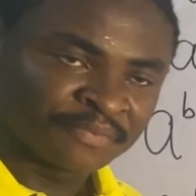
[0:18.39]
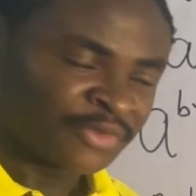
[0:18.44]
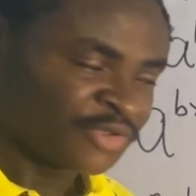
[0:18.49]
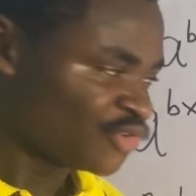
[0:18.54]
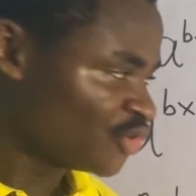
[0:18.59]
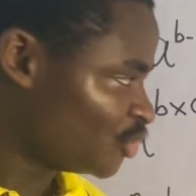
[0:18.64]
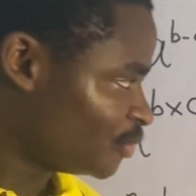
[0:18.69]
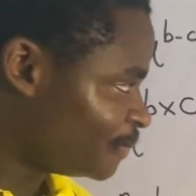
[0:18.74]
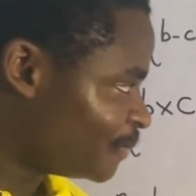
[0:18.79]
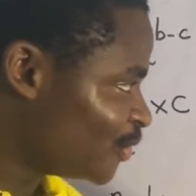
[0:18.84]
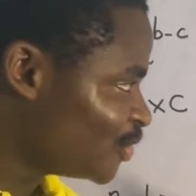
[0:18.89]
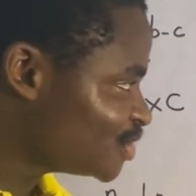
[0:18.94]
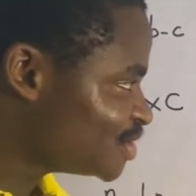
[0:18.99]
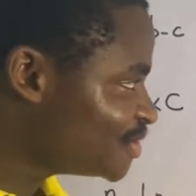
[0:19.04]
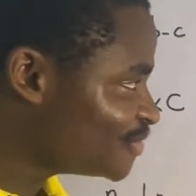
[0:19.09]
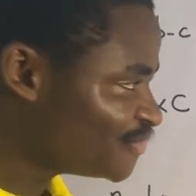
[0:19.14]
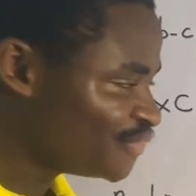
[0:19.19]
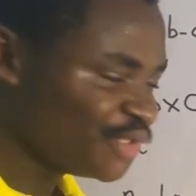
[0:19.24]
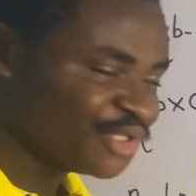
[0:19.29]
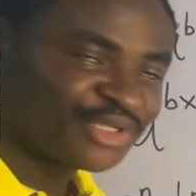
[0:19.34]
So you pause
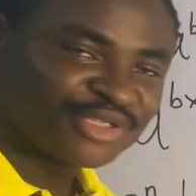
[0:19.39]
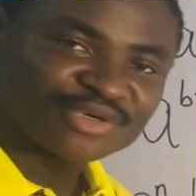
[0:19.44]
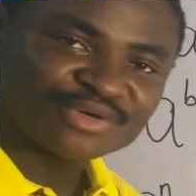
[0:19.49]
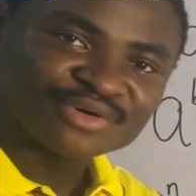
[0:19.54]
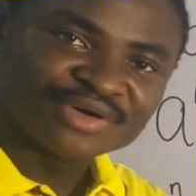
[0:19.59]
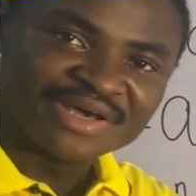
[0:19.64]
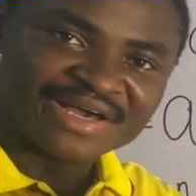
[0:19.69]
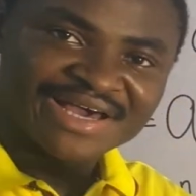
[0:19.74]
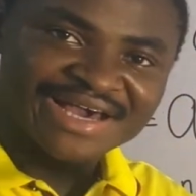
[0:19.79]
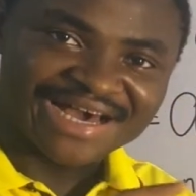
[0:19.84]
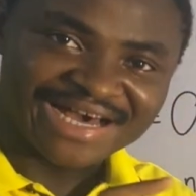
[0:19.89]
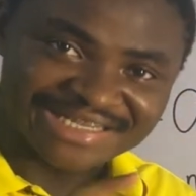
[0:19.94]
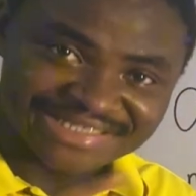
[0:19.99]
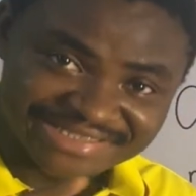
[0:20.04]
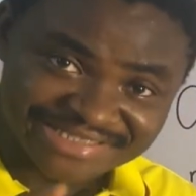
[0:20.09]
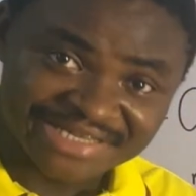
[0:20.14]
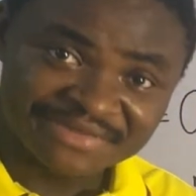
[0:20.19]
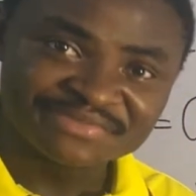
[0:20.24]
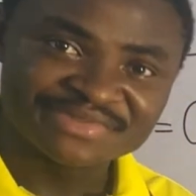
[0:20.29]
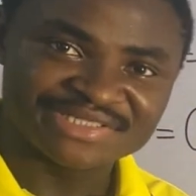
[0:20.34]
the video,
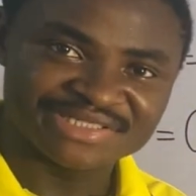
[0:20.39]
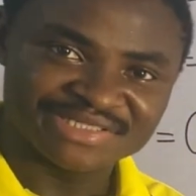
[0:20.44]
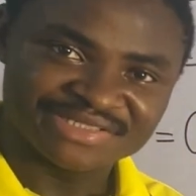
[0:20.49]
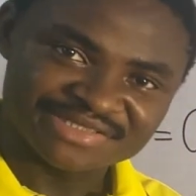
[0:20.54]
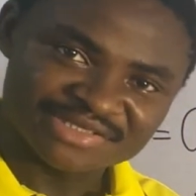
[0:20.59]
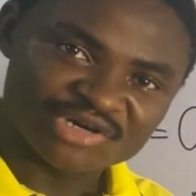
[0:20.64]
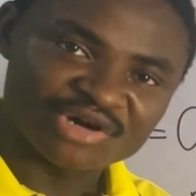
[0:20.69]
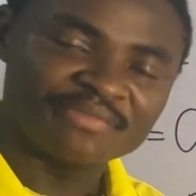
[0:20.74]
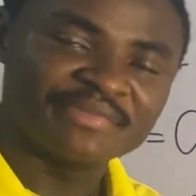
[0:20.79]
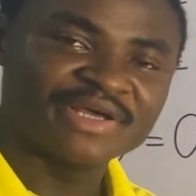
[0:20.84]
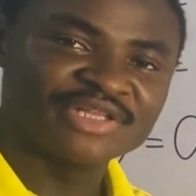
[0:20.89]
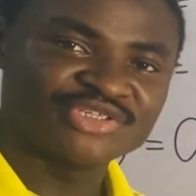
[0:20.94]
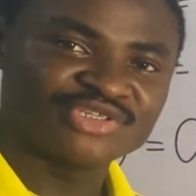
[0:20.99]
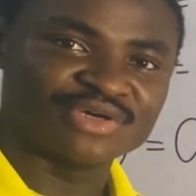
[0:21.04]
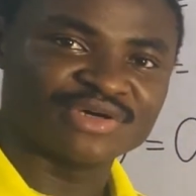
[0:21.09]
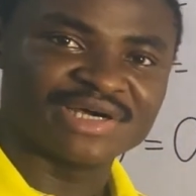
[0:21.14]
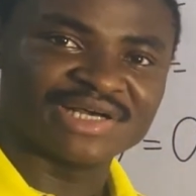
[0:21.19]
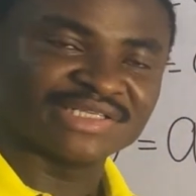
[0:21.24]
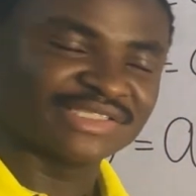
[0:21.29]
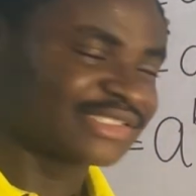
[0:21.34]
attempt it, comment
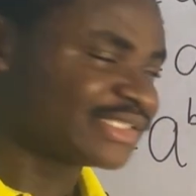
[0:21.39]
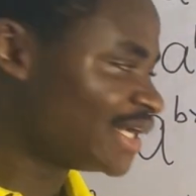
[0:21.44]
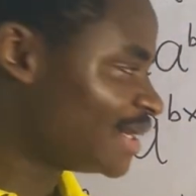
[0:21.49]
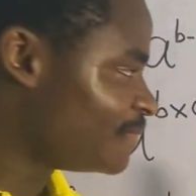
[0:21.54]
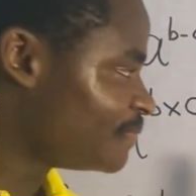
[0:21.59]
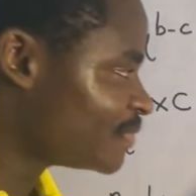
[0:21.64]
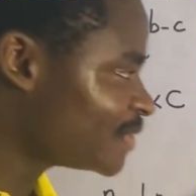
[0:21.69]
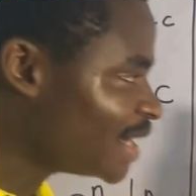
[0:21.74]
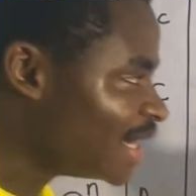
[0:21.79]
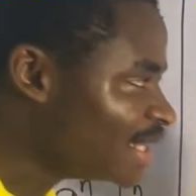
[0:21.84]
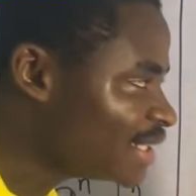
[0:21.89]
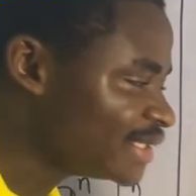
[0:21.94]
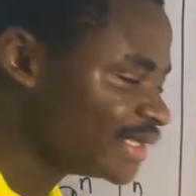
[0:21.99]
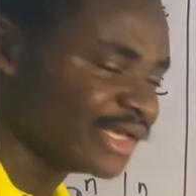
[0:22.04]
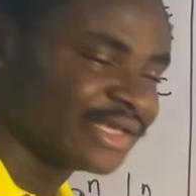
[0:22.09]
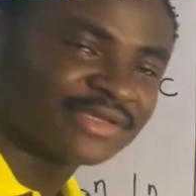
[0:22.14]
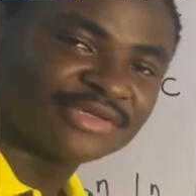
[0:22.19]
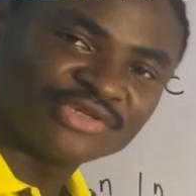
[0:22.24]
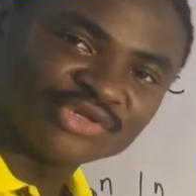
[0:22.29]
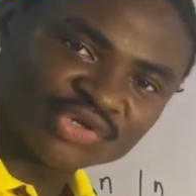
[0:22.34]
your answer, and
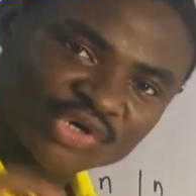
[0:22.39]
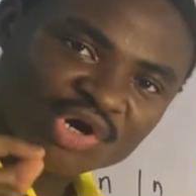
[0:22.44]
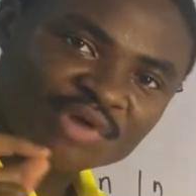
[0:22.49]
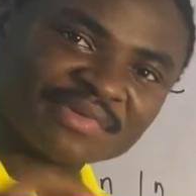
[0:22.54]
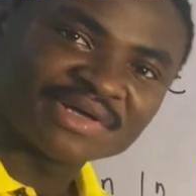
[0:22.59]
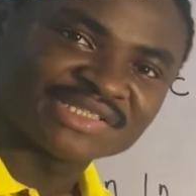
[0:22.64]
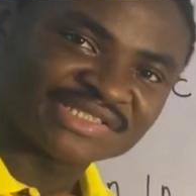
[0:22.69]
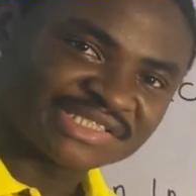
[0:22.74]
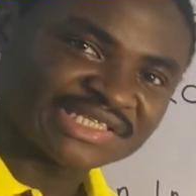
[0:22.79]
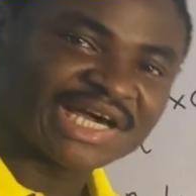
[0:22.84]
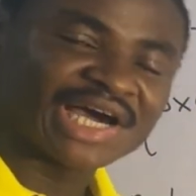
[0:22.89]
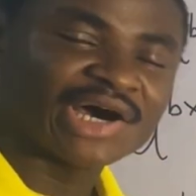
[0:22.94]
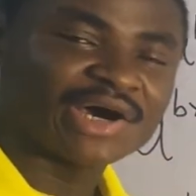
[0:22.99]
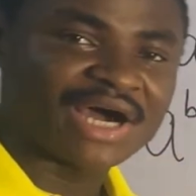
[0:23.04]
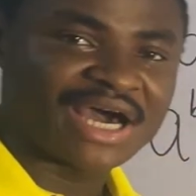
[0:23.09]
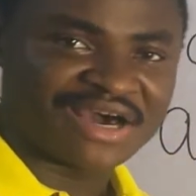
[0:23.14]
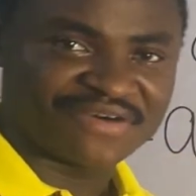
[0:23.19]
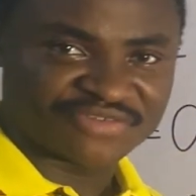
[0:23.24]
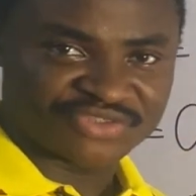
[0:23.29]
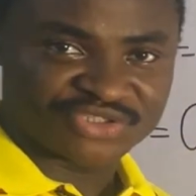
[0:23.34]
then you come and see how
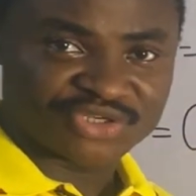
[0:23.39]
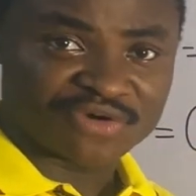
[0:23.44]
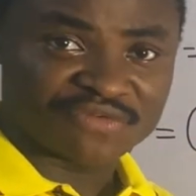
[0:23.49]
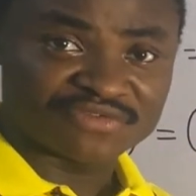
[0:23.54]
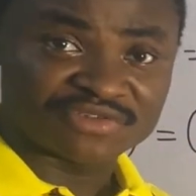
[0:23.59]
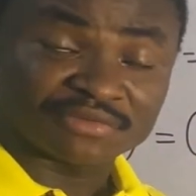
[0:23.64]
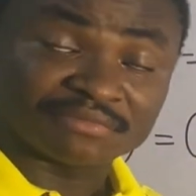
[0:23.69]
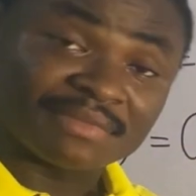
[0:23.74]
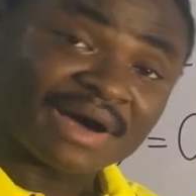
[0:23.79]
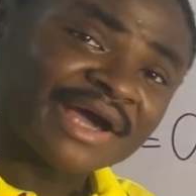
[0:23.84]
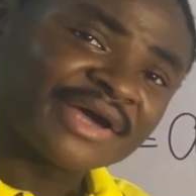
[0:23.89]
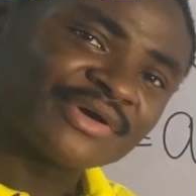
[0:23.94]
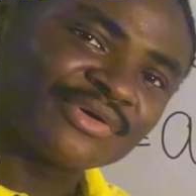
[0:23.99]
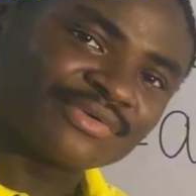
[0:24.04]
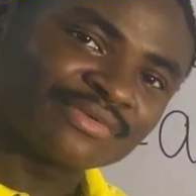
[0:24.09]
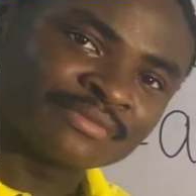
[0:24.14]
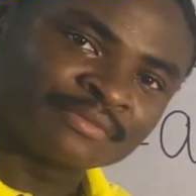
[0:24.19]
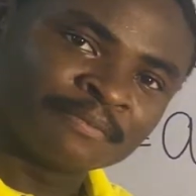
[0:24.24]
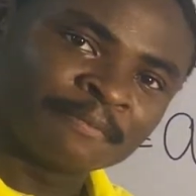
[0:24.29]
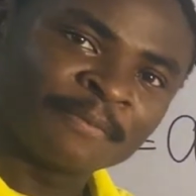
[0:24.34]
I've solved my
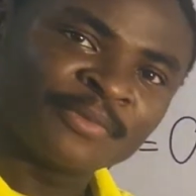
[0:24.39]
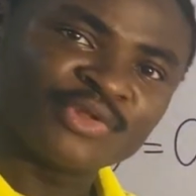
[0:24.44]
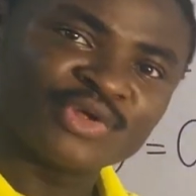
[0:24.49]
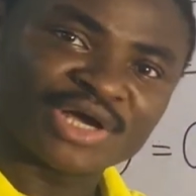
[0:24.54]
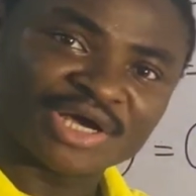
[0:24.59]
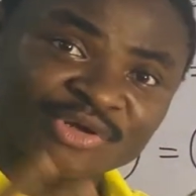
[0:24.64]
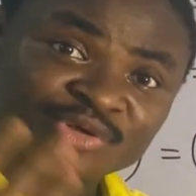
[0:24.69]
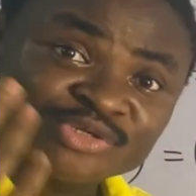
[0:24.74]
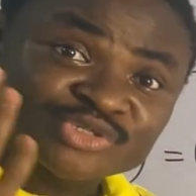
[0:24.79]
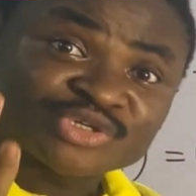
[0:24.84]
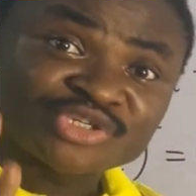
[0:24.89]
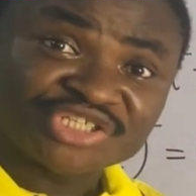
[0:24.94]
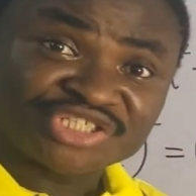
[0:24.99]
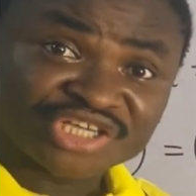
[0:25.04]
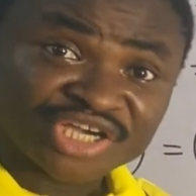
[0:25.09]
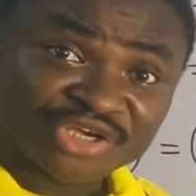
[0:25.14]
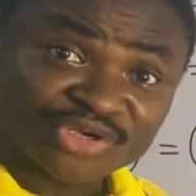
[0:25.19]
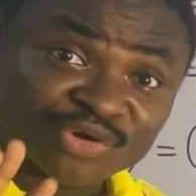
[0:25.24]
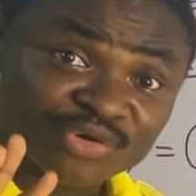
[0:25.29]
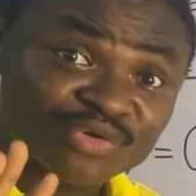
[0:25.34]
own. You can also
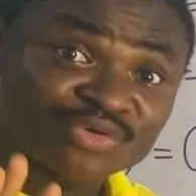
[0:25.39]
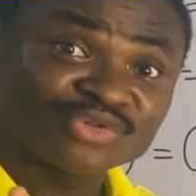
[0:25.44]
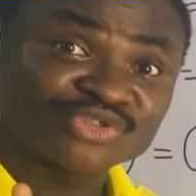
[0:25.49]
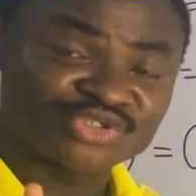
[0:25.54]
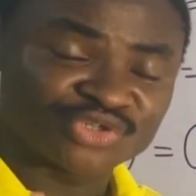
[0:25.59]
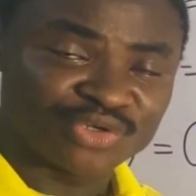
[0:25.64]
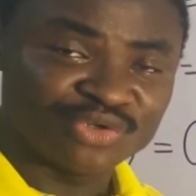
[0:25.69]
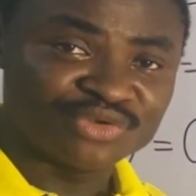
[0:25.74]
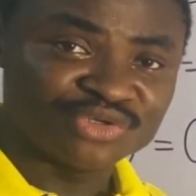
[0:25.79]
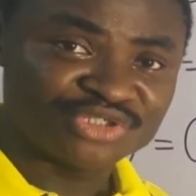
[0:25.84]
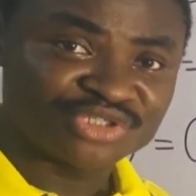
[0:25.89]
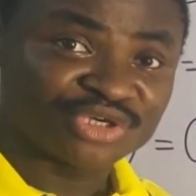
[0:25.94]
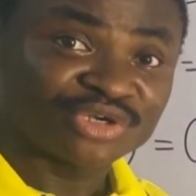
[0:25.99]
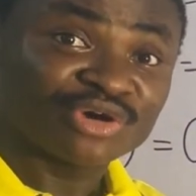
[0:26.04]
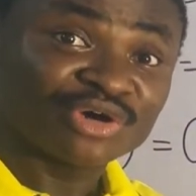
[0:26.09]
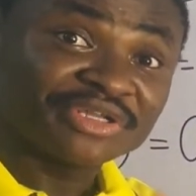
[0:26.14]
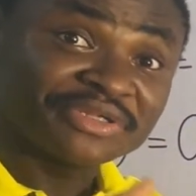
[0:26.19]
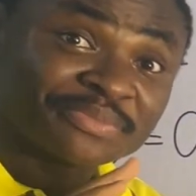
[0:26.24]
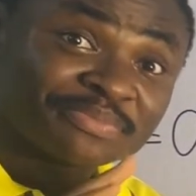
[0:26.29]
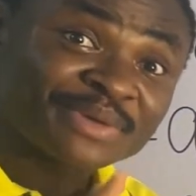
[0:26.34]
share your own solution
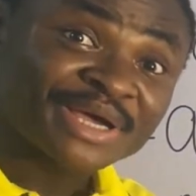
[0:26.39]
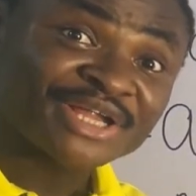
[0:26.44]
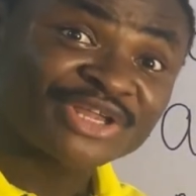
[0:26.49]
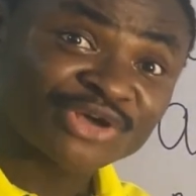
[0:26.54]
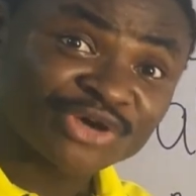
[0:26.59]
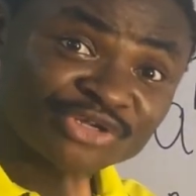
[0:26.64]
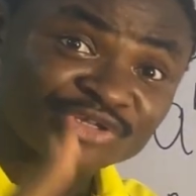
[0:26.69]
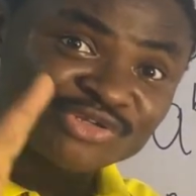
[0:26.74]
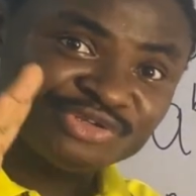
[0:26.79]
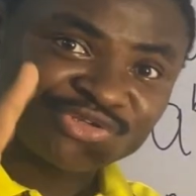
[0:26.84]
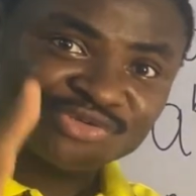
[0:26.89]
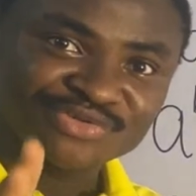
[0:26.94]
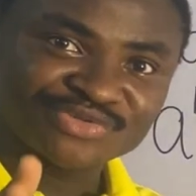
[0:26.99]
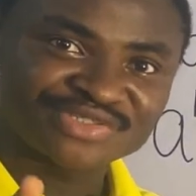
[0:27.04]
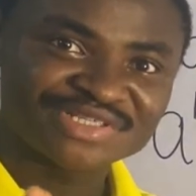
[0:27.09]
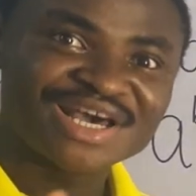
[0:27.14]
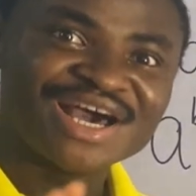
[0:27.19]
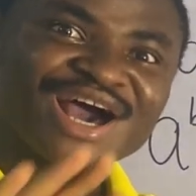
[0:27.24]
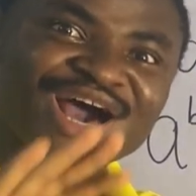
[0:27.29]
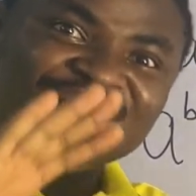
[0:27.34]
or the method you
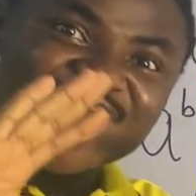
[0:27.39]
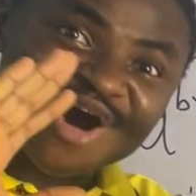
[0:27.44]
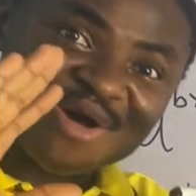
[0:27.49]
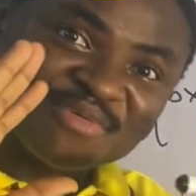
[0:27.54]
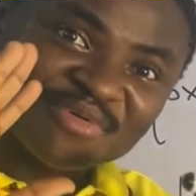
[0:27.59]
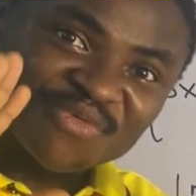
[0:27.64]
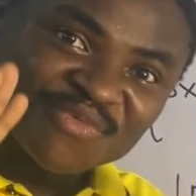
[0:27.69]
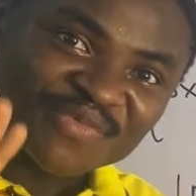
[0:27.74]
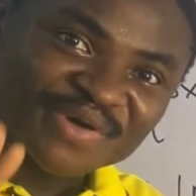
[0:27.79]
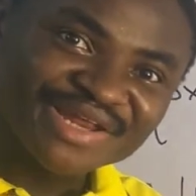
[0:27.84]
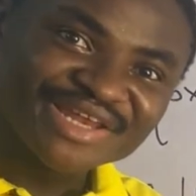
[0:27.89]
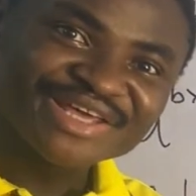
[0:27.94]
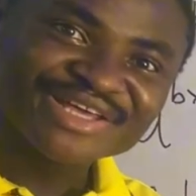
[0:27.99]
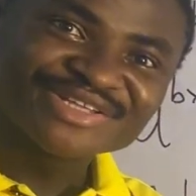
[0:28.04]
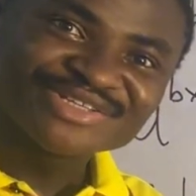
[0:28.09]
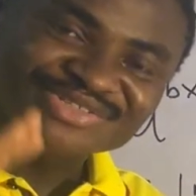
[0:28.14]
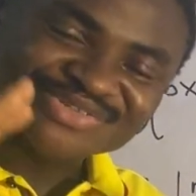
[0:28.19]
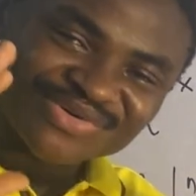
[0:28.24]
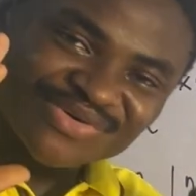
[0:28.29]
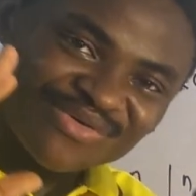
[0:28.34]
use. I'll be
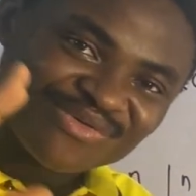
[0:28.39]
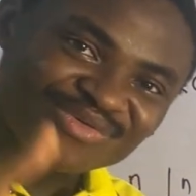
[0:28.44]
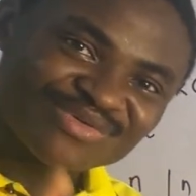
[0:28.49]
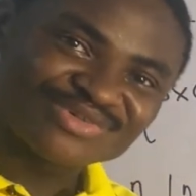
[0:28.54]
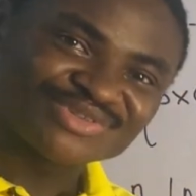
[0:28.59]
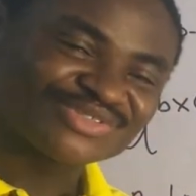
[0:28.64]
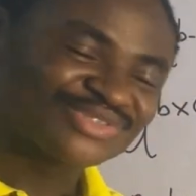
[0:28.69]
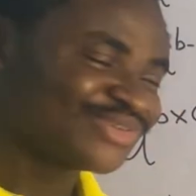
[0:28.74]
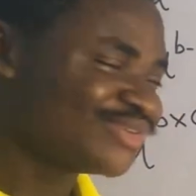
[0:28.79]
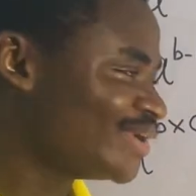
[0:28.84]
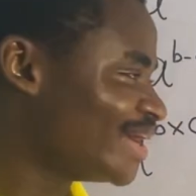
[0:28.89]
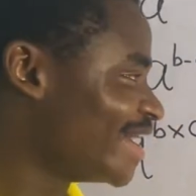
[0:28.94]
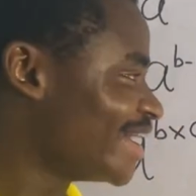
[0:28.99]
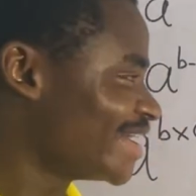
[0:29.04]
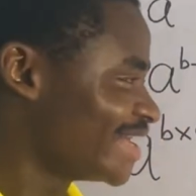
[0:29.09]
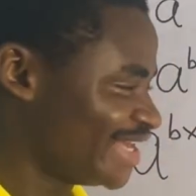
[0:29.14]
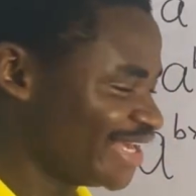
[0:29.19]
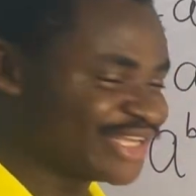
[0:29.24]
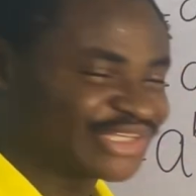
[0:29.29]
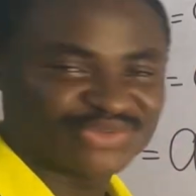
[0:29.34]
willing to also
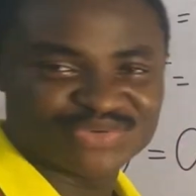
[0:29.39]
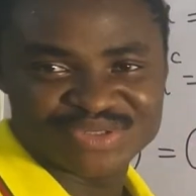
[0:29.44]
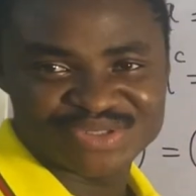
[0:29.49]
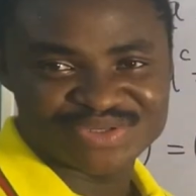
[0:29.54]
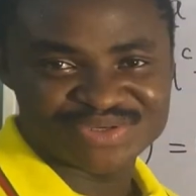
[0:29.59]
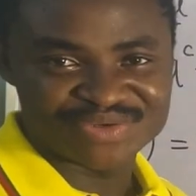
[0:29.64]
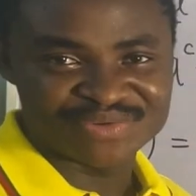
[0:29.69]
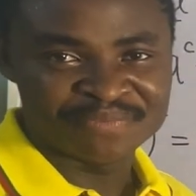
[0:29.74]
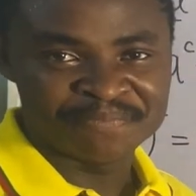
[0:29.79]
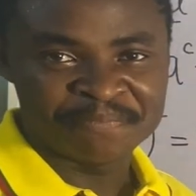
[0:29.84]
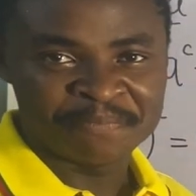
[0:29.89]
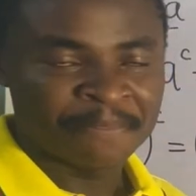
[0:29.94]
engage with you.